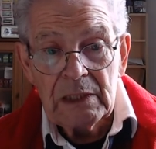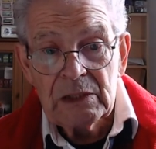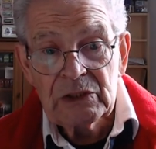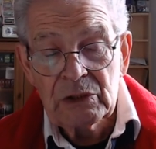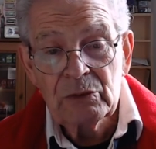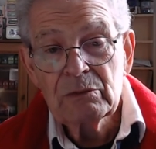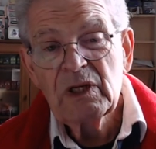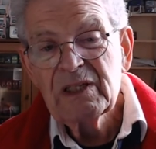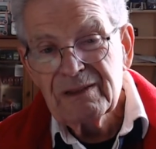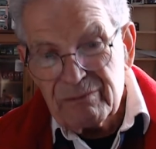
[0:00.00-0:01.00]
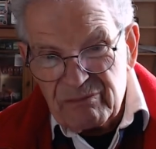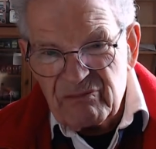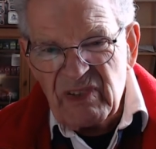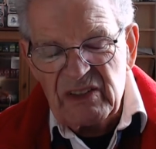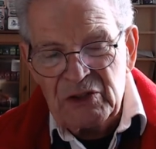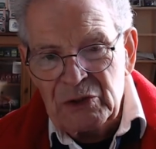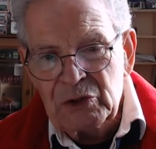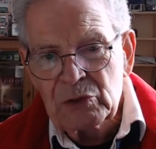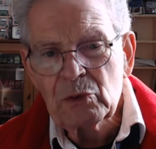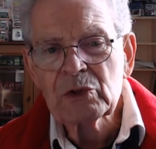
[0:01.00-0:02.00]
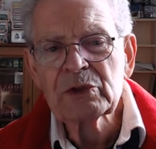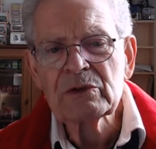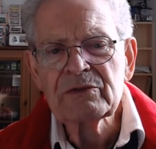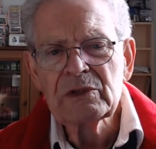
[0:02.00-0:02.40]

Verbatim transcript: So that's the sort of